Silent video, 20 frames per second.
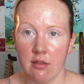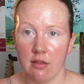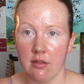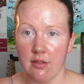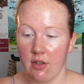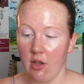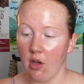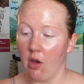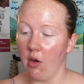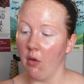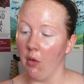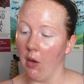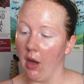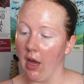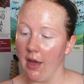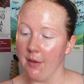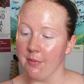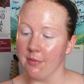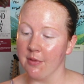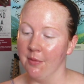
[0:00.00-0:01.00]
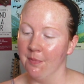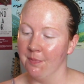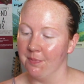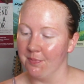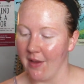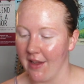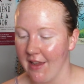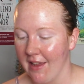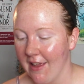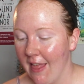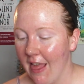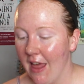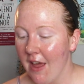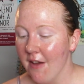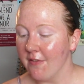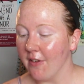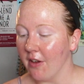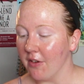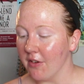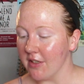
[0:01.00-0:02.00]
So
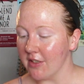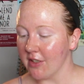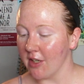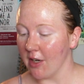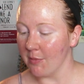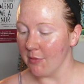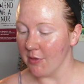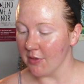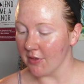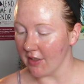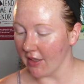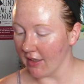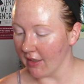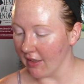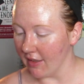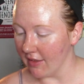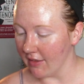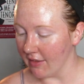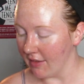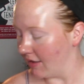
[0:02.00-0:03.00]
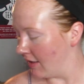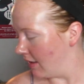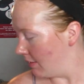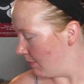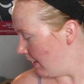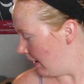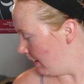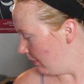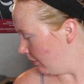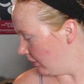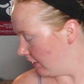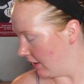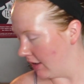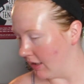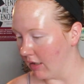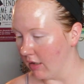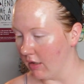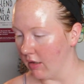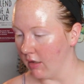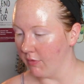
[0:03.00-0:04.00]
foundation I'm using is the
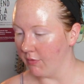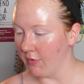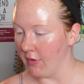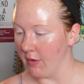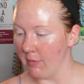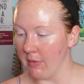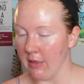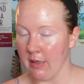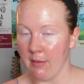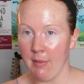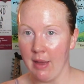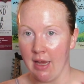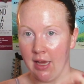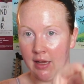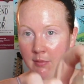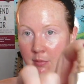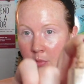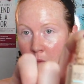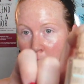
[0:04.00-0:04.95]
Maybelline Fit Me Matte and